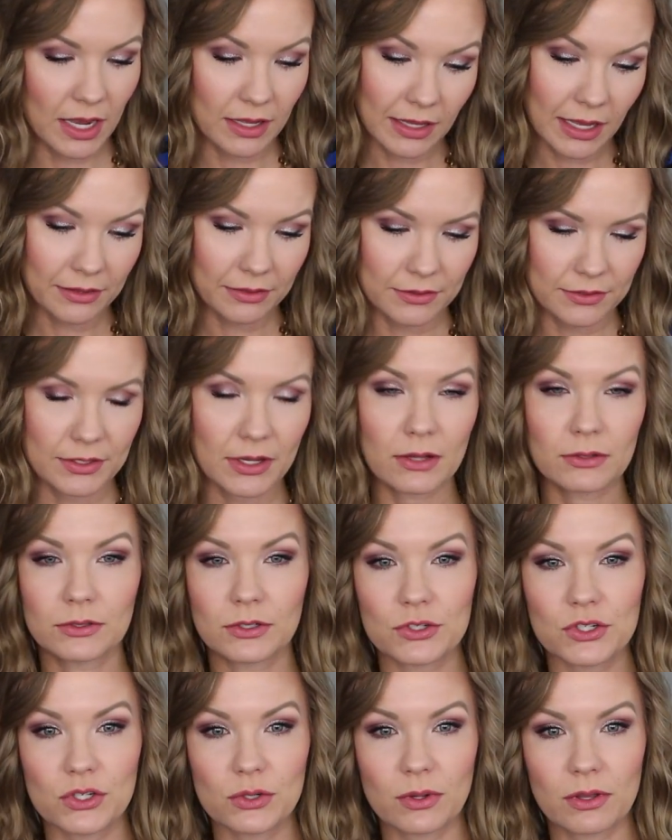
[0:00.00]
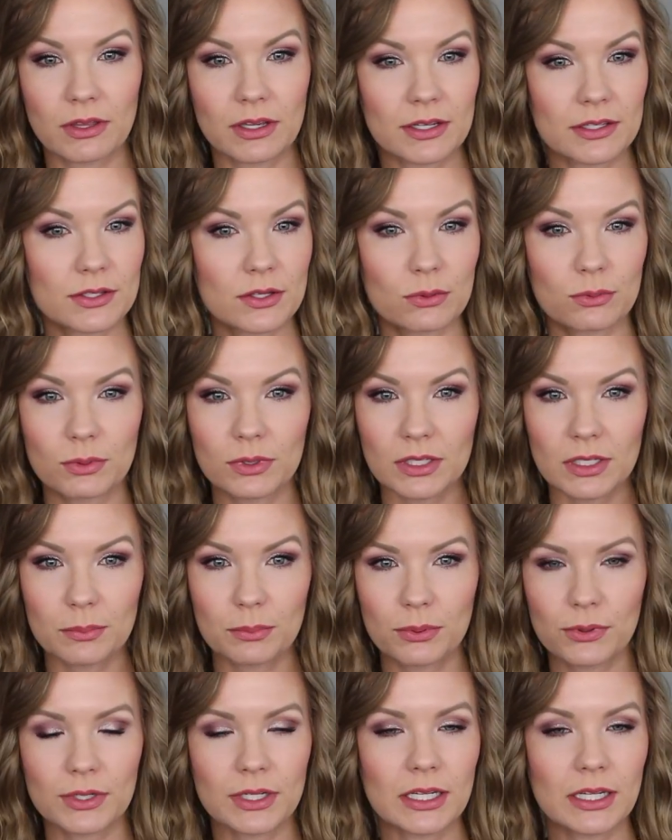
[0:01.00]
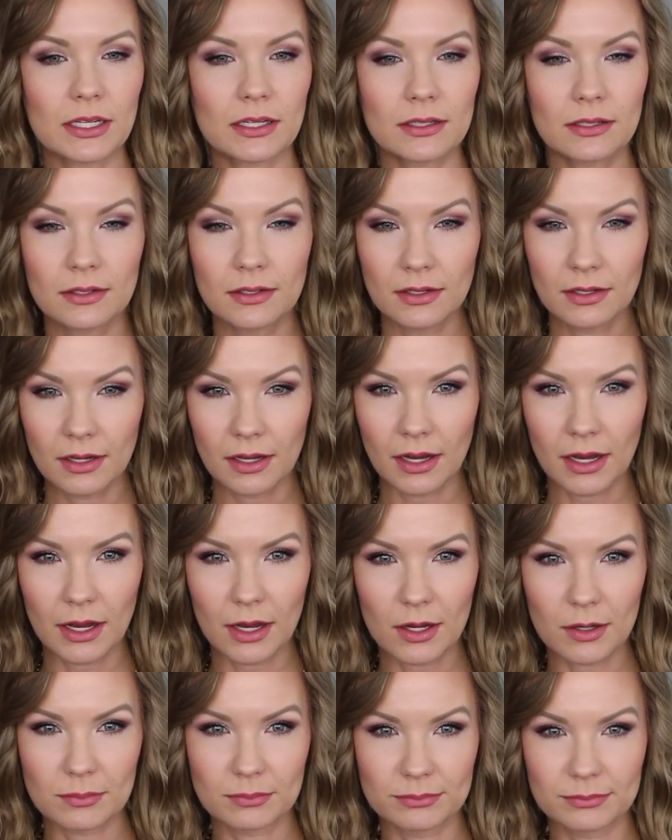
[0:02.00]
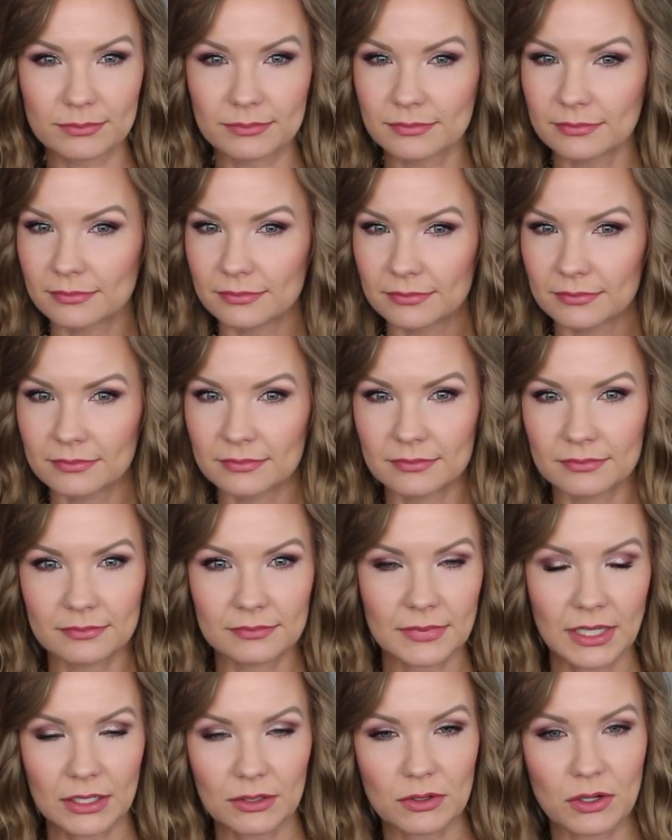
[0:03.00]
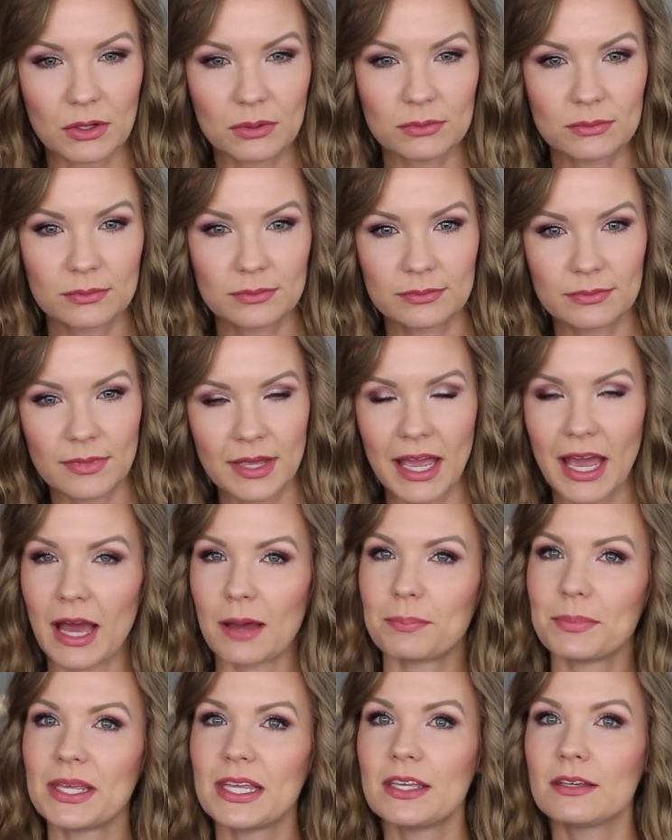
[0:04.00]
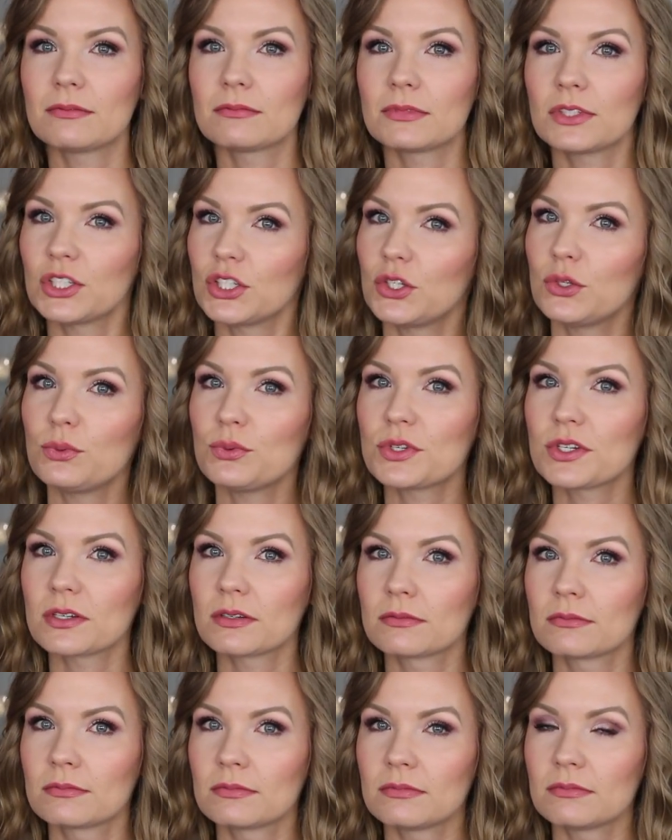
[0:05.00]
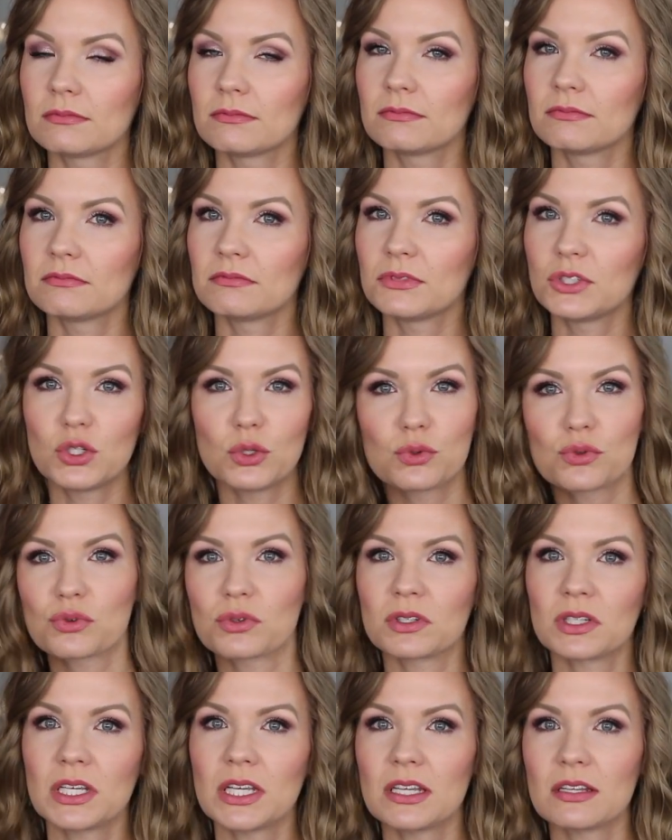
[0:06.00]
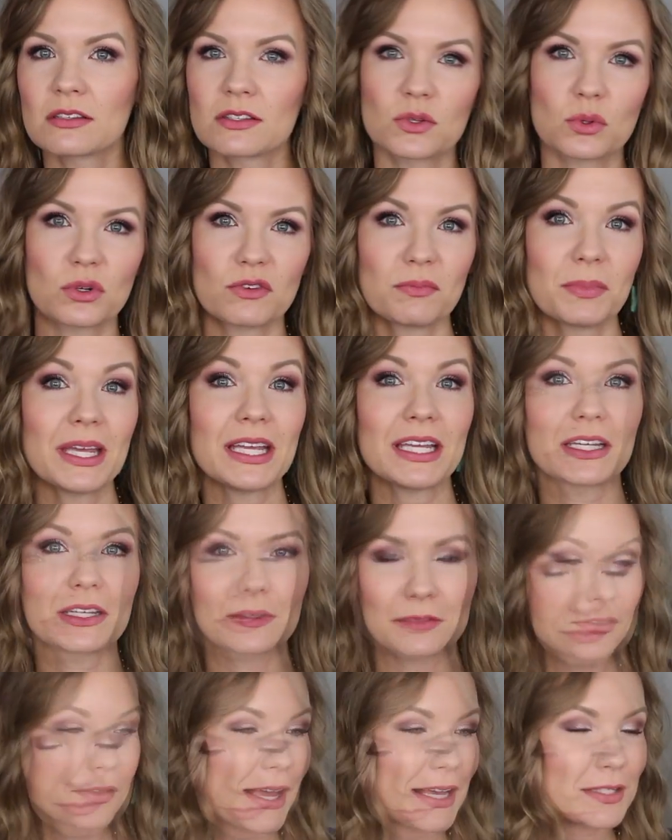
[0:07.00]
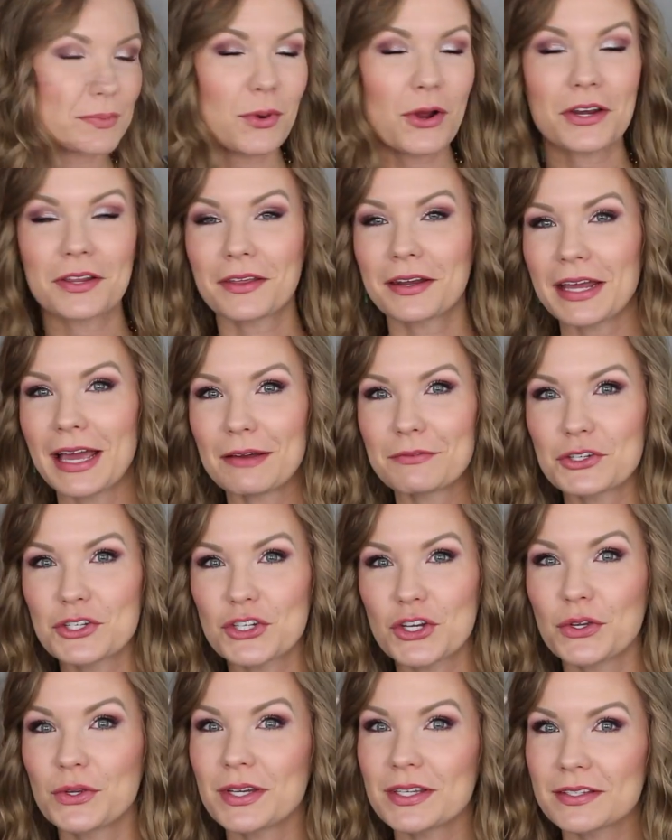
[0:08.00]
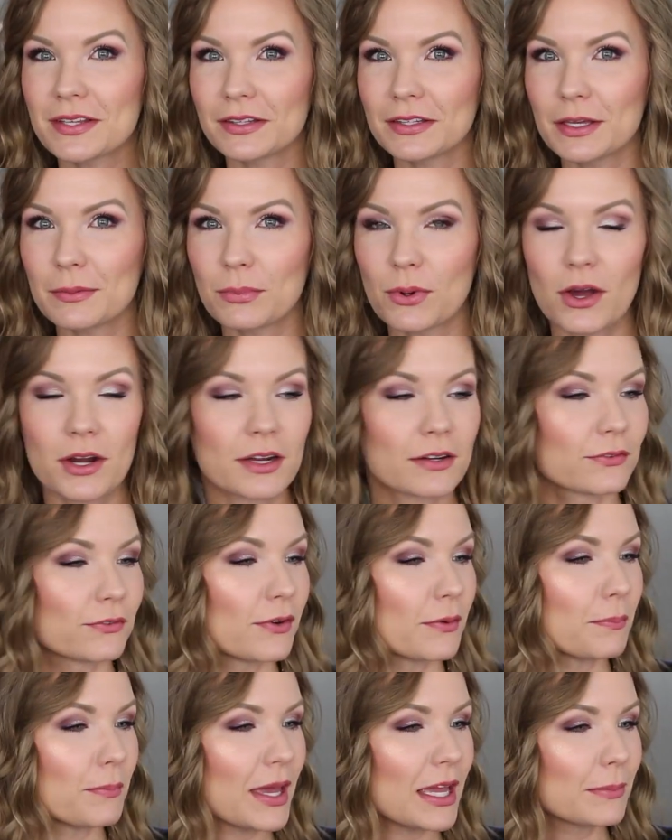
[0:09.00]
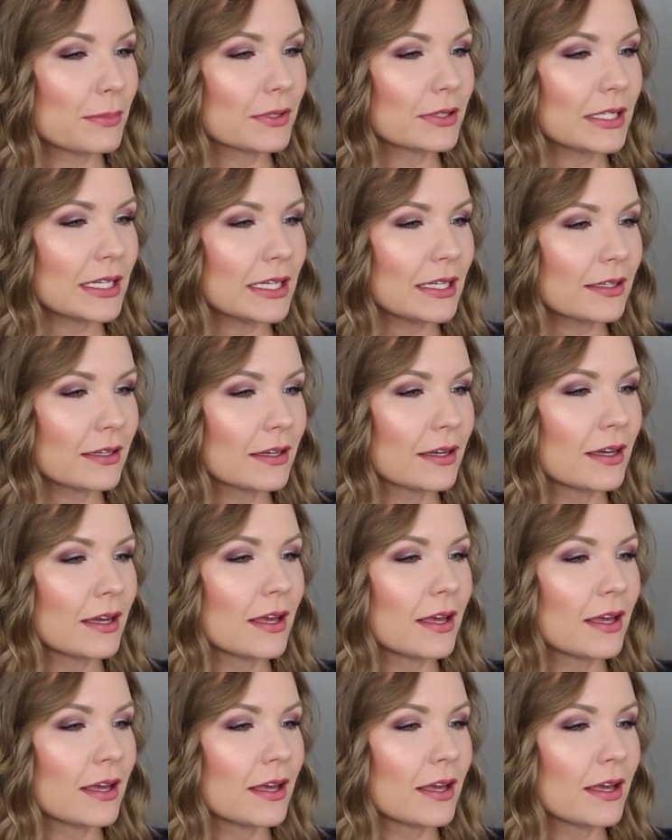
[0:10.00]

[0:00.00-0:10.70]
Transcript: I like this color too. I think it's a really pretty, I don't know, happy, cute, neutrally sort of pink. And the last product that I have to show you is a lip product from Maybelline.